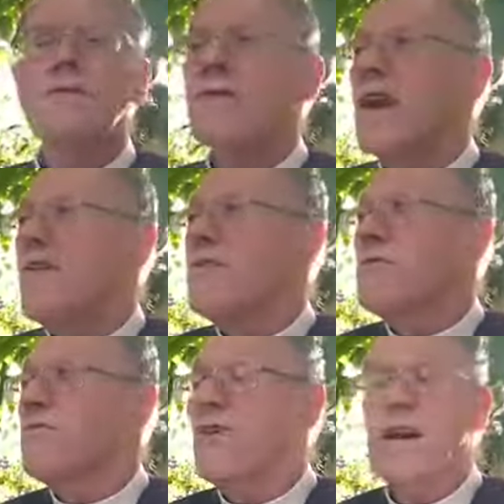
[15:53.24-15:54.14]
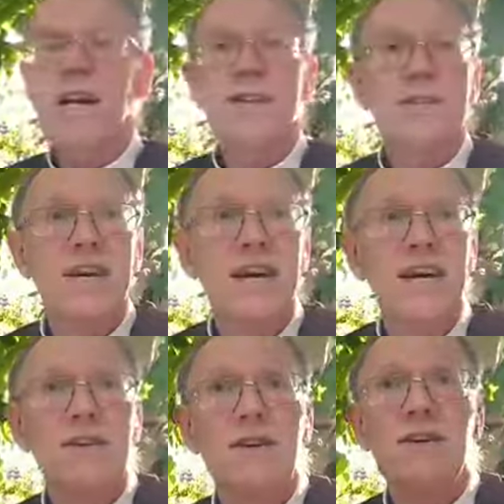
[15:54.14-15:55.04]
all there? Are you really
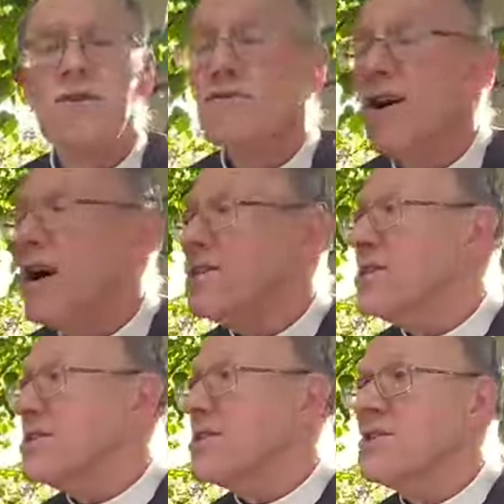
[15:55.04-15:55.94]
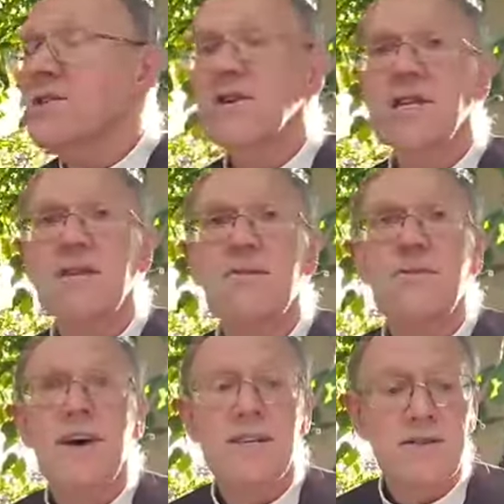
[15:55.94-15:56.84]
saying that you're righteous and good in the
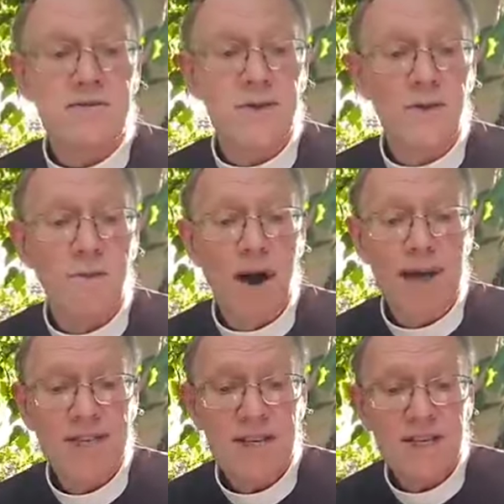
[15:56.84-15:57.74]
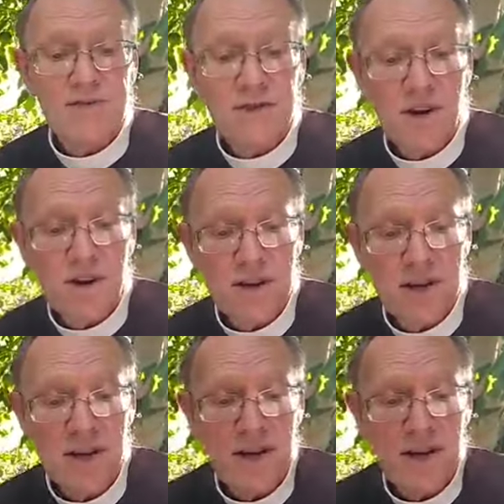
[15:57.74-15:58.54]
face of the almightiness of God?